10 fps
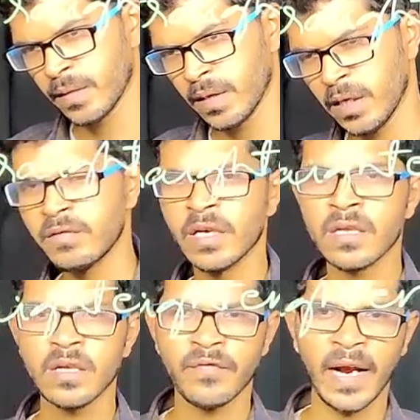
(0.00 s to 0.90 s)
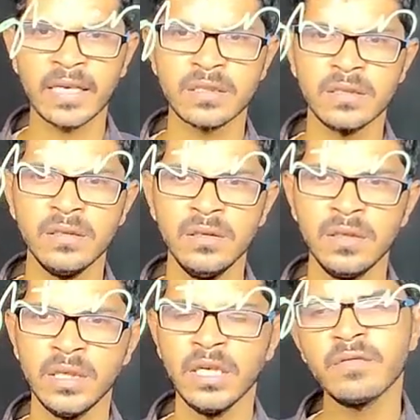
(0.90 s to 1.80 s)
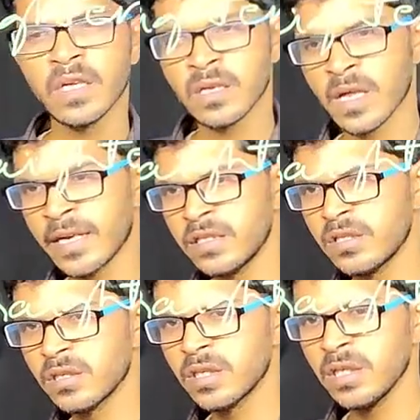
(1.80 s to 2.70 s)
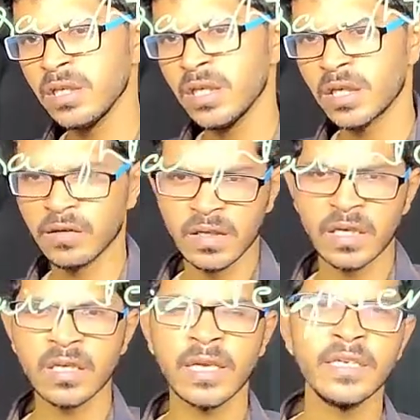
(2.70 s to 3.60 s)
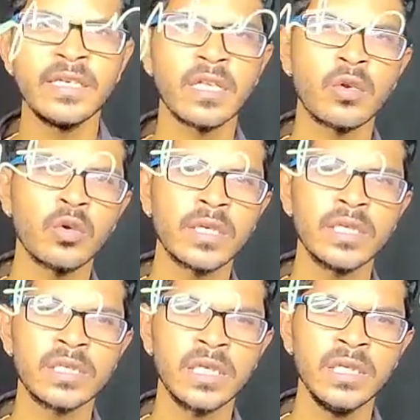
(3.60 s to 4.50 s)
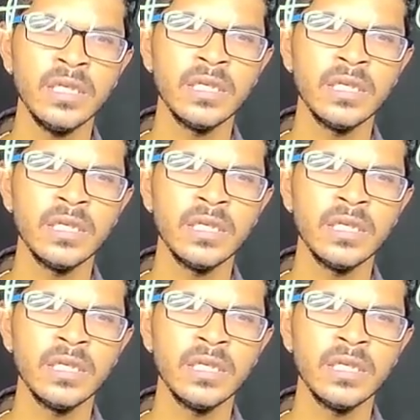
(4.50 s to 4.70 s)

If there is a fracture, if there is an injury, if there is any dislocation